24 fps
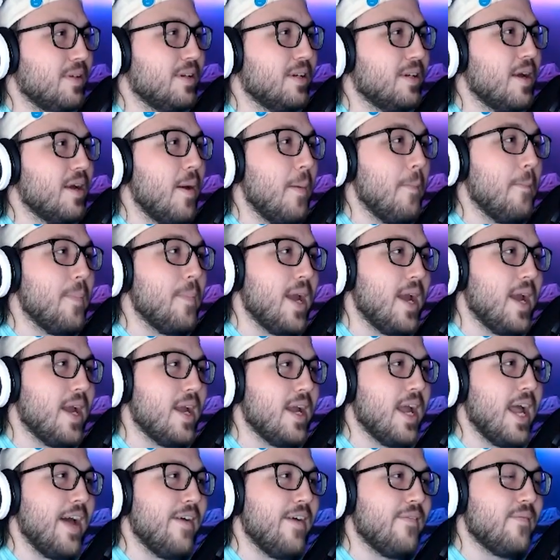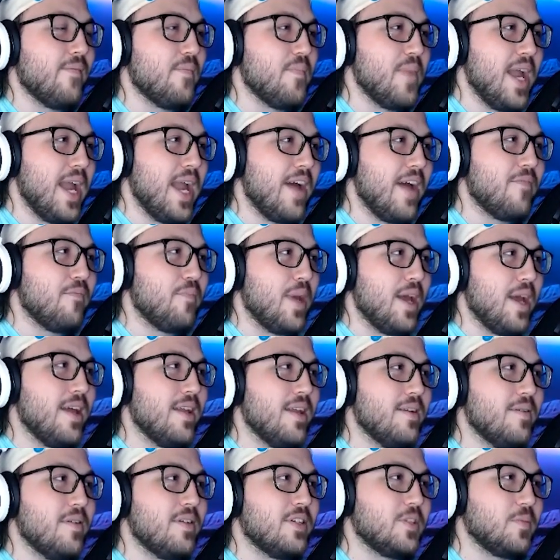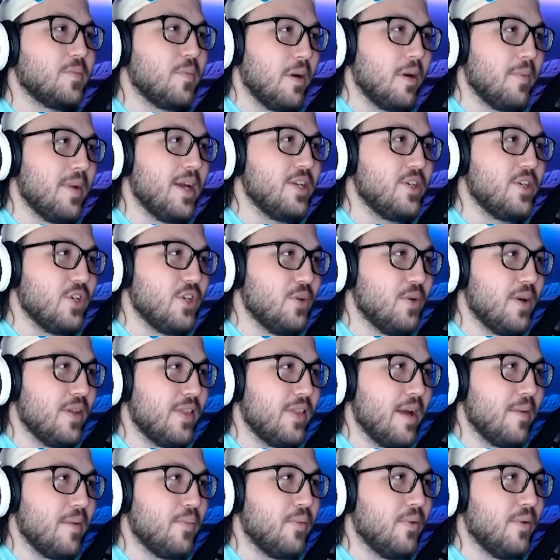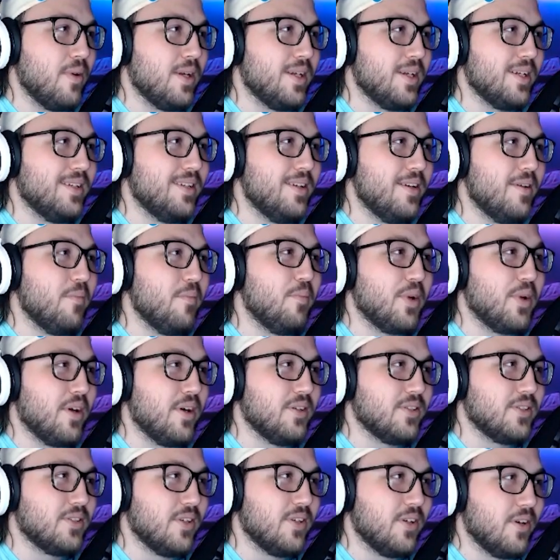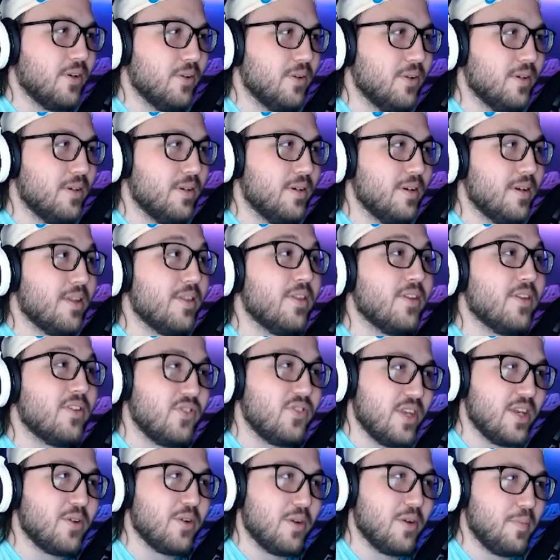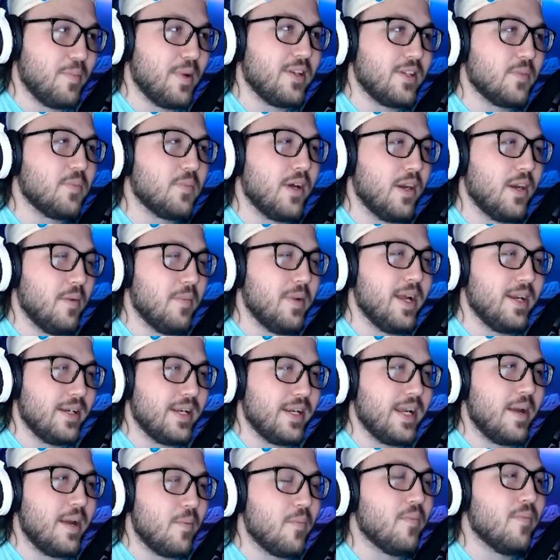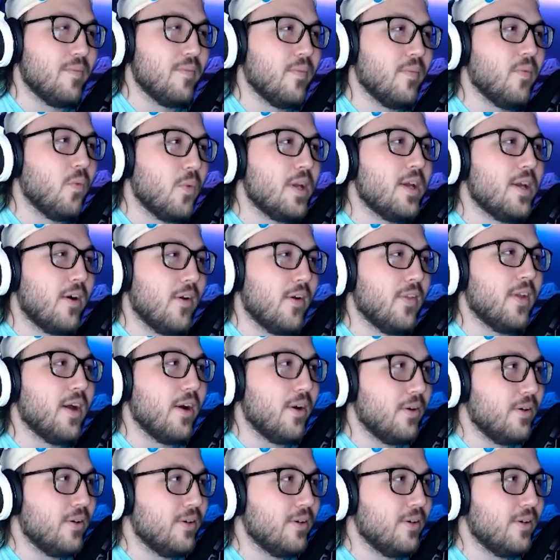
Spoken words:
may have been Spider-Man 2 at that point, but also the secret best Spider-Man game. We all know.